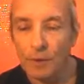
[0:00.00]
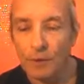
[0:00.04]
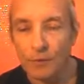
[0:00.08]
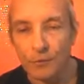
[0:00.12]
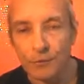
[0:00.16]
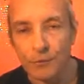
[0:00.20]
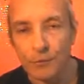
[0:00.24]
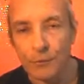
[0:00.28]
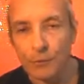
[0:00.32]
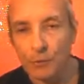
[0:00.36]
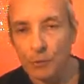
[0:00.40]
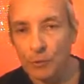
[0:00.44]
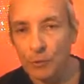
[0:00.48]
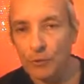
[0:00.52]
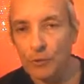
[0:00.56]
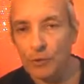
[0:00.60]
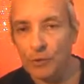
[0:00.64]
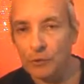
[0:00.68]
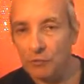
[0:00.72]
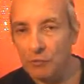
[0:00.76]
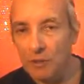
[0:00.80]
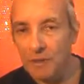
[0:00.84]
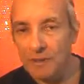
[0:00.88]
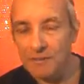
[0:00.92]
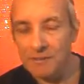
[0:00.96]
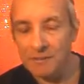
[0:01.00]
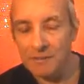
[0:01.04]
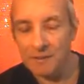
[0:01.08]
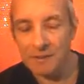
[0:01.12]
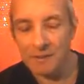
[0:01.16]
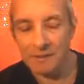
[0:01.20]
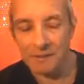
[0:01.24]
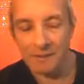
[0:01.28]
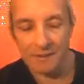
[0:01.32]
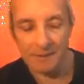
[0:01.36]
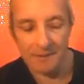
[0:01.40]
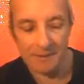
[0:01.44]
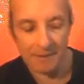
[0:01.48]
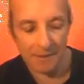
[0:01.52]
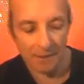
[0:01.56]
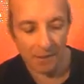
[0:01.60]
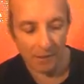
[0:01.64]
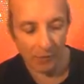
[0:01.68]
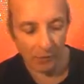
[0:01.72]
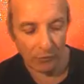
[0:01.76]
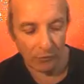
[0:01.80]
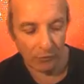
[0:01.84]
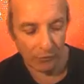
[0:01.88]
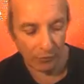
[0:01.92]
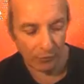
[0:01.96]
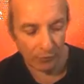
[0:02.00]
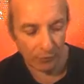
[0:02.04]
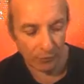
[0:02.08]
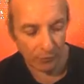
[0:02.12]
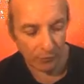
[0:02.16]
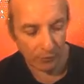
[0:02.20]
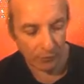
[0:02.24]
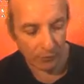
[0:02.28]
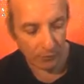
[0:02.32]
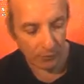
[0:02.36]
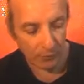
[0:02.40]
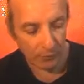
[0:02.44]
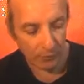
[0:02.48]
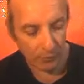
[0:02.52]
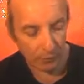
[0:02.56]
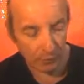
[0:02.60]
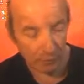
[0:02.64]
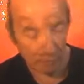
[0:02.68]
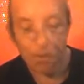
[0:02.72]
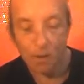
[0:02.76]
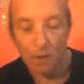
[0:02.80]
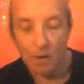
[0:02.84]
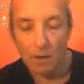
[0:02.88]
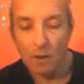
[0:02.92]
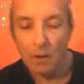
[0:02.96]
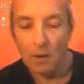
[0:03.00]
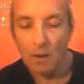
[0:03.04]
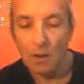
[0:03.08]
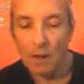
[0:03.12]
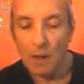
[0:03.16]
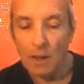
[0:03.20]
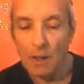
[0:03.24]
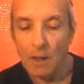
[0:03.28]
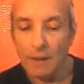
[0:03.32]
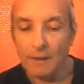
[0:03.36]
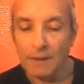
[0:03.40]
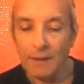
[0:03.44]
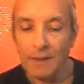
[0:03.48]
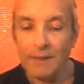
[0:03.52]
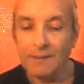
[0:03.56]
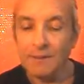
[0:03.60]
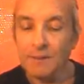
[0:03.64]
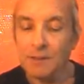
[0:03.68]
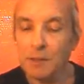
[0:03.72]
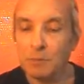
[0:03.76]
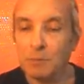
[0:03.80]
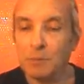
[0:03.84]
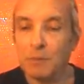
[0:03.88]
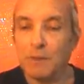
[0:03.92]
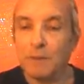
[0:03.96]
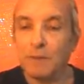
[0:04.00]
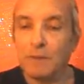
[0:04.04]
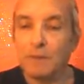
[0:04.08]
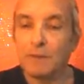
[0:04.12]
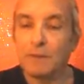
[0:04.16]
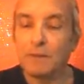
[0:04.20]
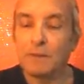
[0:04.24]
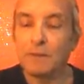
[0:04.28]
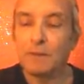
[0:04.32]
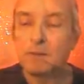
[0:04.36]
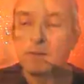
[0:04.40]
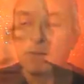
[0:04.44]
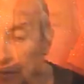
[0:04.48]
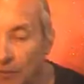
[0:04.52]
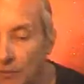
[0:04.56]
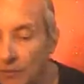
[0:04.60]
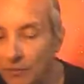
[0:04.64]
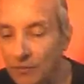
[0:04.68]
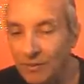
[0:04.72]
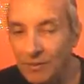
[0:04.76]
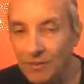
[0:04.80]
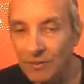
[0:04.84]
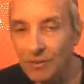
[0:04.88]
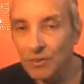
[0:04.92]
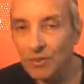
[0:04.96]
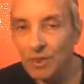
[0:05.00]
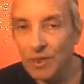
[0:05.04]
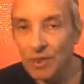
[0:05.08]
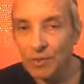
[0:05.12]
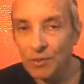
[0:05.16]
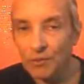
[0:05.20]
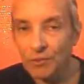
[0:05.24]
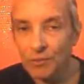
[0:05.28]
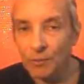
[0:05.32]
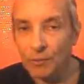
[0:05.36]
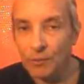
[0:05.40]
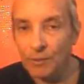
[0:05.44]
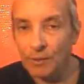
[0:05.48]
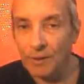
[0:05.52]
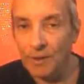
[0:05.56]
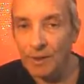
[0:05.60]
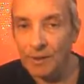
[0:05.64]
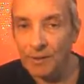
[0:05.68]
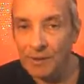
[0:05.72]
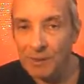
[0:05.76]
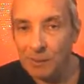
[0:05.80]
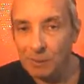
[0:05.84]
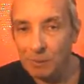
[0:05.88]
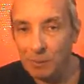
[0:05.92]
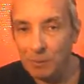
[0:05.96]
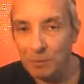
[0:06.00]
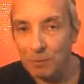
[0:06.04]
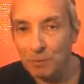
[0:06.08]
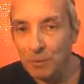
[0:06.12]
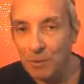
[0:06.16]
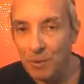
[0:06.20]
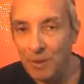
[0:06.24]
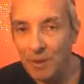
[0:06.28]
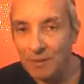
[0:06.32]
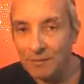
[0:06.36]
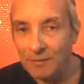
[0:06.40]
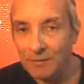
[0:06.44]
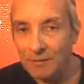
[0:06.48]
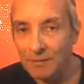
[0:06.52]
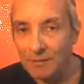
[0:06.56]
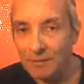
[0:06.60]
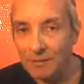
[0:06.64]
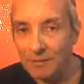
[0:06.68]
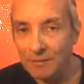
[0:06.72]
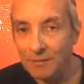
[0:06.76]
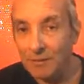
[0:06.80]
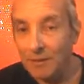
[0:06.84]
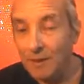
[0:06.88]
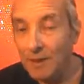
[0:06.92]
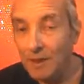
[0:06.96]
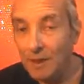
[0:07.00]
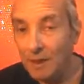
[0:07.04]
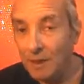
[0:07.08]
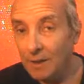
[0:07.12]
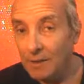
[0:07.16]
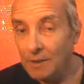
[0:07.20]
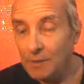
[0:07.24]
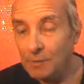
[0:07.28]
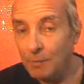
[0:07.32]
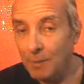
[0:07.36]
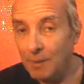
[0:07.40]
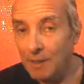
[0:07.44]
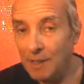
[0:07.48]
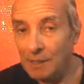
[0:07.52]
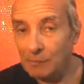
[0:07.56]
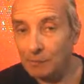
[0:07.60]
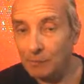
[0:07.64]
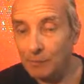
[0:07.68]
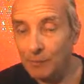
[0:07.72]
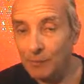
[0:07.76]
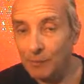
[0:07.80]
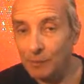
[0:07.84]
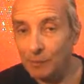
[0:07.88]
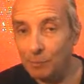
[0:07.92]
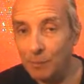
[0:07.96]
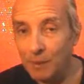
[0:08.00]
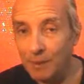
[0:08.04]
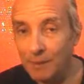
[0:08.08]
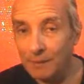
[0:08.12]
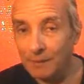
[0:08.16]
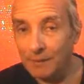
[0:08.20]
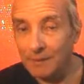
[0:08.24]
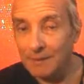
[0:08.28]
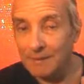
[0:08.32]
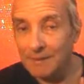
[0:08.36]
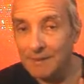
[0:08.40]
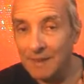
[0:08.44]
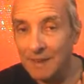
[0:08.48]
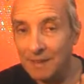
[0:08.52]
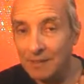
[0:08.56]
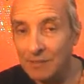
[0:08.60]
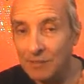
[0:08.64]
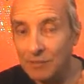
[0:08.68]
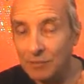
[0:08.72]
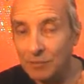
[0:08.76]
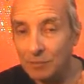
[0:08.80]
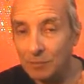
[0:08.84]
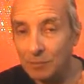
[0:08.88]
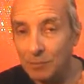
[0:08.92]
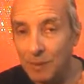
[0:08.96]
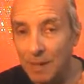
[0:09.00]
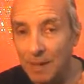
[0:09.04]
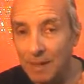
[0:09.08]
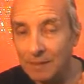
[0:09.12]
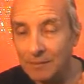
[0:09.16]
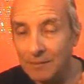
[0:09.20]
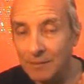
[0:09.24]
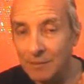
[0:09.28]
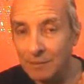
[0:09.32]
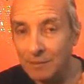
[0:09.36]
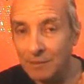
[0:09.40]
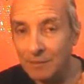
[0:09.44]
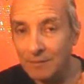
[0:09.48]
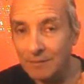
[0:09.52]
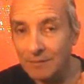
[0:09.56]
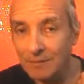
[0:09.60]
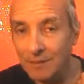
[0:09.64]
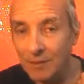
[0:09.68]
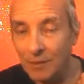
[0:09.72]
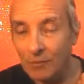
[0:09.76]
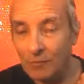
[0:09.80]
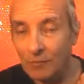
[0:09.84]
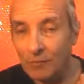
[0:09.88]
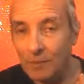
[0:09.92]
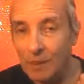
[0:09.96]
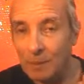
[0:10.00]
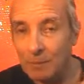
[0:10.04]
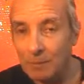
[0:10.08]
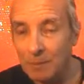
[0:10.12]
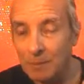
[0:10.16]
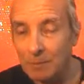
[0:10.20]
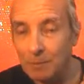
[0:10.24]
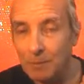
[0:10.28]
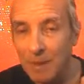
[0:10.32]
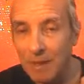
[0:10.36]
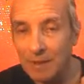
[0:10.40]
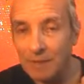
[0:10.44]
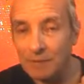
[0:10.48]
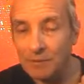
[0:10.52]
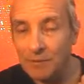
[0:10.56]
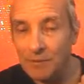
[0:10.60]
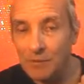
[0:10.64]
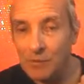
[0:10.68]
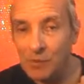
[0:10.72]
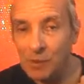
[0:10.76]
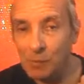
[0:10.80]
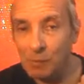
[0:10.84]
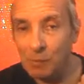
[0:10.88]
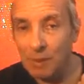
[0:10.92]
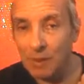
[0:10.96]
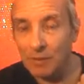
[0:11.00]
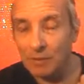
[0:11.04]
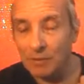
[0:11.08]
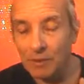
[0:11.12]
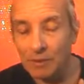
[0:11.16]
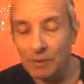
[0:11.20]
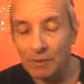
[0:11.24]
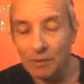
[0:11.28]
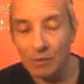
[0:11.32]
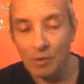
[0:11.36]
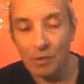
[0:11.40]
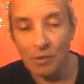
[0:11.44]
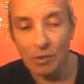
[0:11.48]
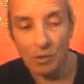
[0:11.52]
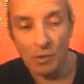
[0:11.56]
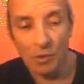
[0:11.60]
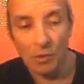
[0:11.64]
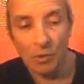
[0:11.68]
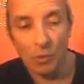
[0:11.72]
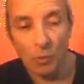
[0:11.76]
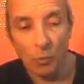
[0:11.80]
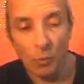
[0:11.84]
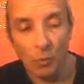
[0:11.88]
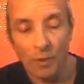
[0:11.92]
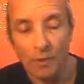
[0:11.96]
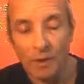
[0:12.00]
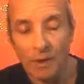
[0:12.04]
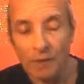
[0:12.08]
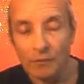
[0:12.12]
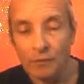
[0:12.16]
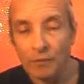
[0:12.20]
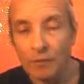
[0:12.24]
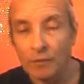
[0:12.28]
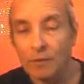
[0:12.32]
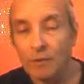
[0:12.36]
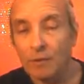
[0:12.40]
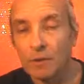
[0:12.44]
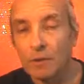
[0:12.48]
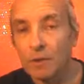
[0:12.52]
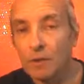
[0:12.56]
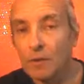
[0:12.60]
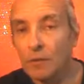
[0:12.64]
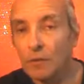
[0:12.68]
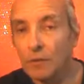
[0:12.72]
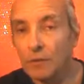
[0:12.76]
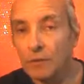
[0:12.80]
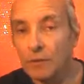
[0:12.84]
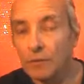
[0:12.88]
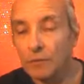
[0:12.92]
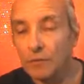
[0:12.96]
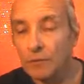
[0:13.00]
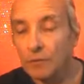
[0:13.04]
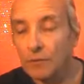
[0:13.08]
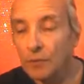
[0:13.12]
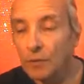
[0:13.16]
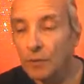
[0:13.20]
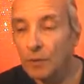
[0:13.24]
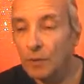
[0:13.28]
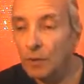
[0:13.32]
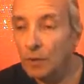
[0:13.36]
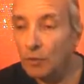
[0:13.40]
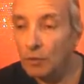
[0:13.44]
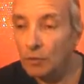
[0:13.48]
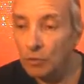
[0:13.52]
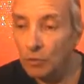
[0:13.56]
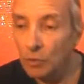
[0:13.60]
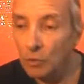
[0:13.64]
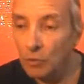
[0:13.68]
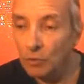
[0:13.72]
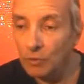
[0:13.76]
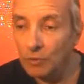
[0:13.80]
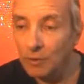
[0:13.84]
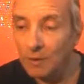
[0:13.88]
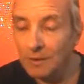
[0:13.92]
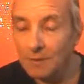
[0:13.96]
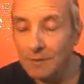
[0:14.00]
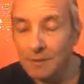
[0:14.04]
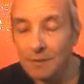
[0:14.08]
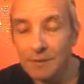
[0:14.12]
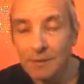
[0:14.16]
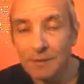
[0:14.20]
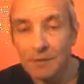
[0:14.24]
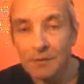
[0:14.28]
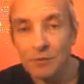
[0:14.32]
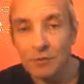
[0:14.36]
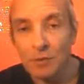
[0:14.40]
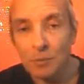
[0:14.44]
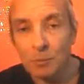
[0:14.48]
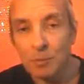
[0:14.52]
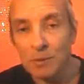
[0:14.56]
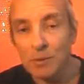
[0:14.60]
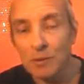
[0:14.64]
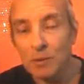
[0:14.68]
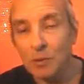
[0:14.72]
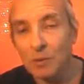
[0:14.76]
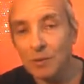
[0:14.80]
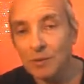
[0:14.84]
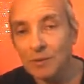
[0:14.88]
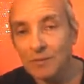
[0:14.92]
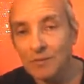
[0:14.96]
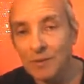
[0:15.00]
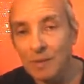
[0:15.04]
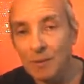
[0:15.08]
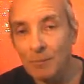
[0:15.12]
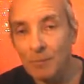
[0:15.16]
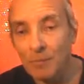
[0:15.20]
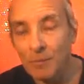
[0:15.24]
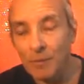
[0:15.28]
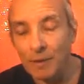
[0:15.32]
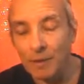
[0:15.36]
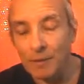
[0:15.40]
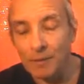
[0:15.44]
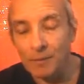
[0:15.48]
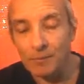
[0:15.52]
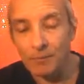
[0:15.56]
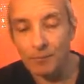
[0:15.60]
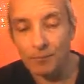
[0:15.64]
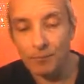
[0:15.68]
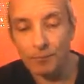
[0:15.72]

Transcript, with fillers: It's no longer resting in itself. Enlightenment, successful enlightenment practice, is being able to bring the attention back to itself, coming back to samadhi whenever there's no need to be doing something,